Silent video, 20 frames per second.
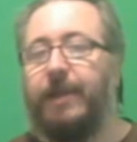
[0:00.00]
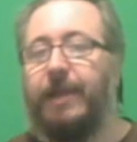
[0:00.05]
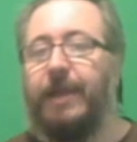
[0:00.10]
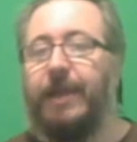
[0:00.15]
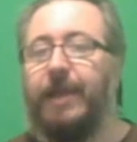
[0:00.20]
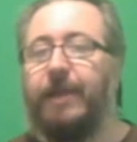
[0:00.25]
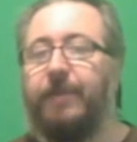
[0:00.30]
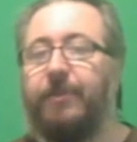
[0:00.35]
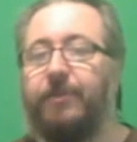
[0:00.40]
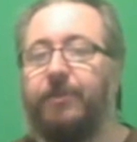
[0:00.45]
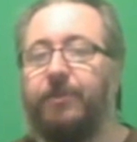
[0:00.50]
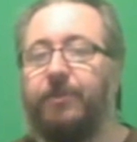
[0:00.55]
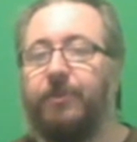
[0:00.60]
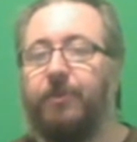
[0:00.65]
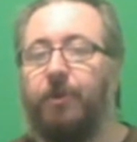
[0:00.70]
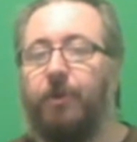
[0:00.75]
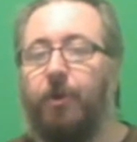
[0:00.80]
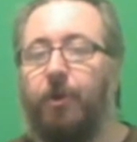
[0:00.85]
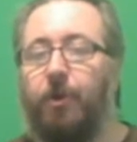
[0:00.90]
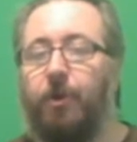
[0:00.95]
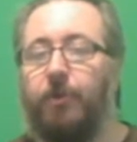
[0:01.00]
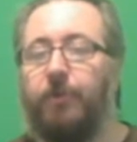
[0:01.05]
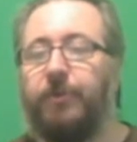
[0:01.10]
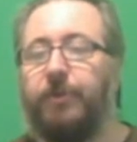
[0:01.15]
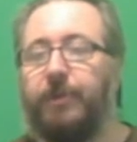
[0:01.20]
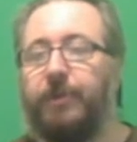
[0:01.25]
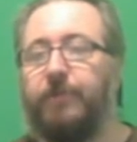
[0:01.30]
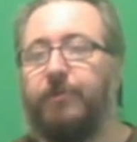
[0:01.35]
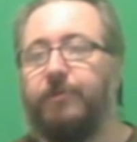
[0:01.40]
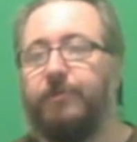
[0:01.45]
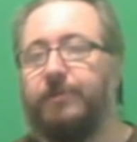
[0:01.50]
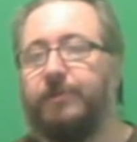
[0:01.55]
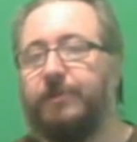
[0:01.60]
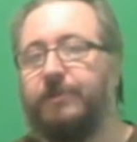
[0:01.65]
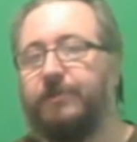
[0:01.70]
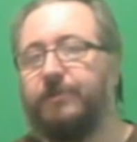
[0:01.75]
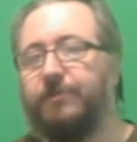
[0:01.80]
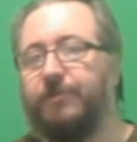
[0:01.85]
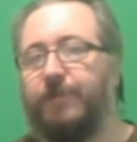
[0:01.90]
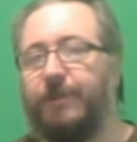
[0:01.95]
and all the heroes on
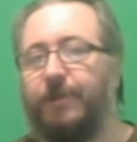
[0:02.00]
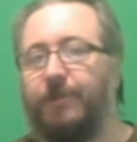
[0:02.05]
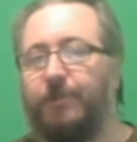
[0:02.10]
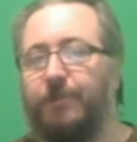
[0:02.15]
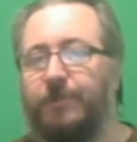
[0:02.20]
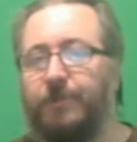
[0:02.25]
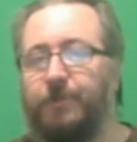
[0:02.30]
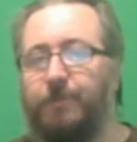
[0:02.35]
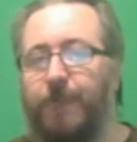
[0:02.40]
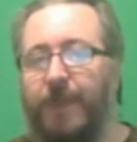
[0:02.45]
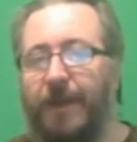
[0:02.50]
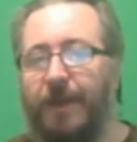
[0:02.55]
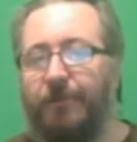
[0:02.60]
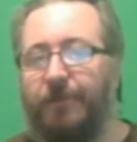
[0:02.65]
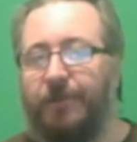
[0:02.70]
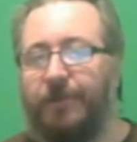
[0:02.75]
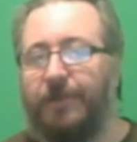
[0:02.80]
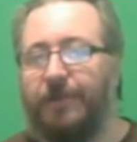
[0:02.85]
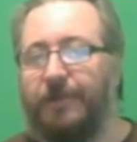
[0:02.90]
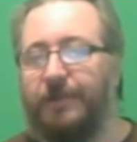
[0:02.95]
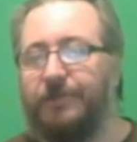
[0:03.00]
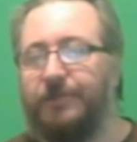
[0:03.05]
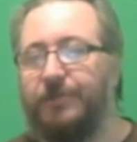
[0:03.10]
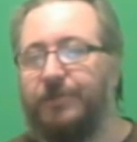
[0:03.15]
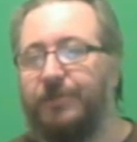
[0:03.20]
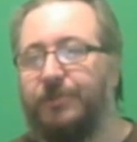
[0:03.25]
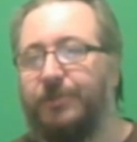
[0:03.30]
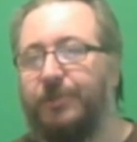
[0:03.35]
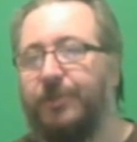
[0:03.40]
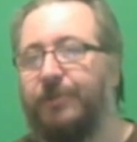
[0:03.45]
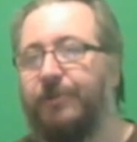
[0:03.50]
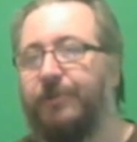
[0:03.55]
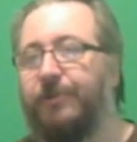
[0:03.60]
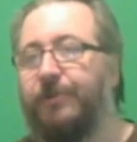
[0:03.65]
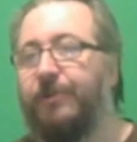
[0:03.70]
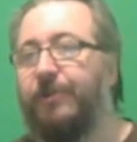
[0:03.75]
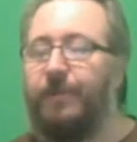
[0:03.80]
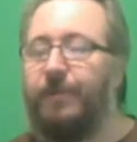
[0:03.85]
screen at once battling against each other.